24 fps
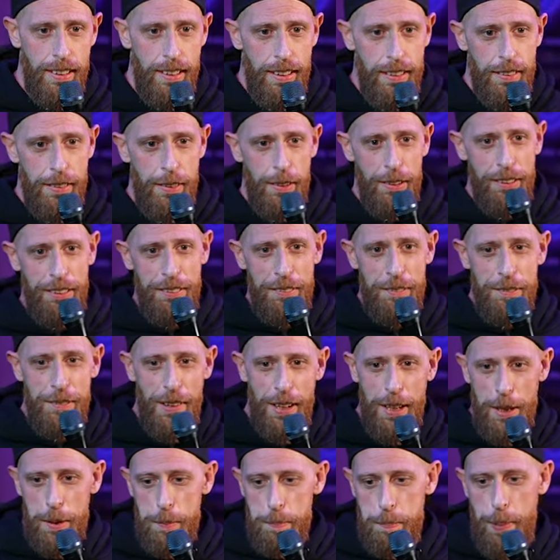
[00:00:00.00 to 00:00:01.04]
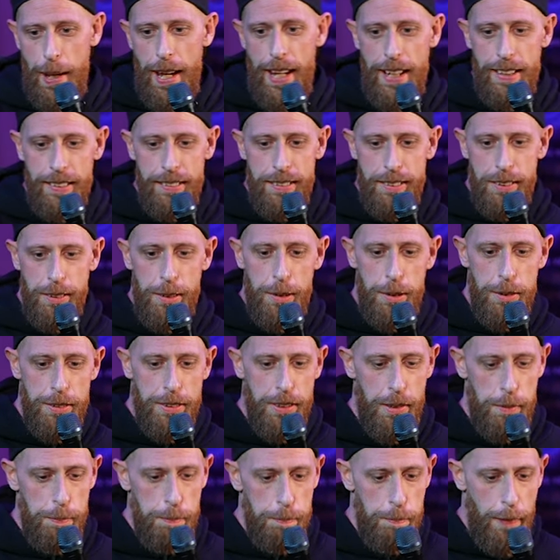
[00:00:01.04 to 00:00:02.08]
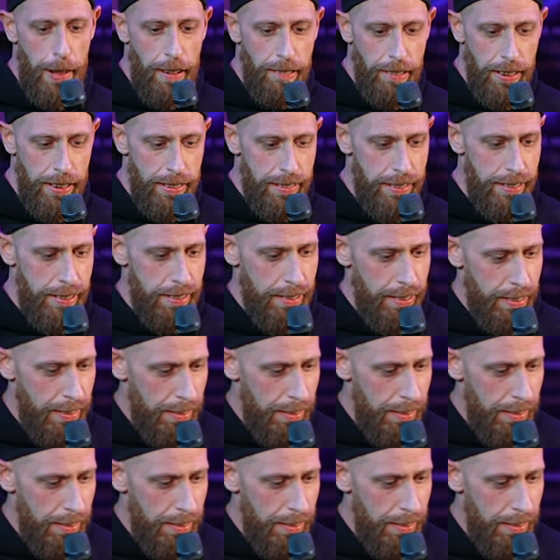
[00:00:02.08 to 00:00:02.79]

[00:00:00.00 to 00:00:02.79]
They all had fucking pantsuits and mullets.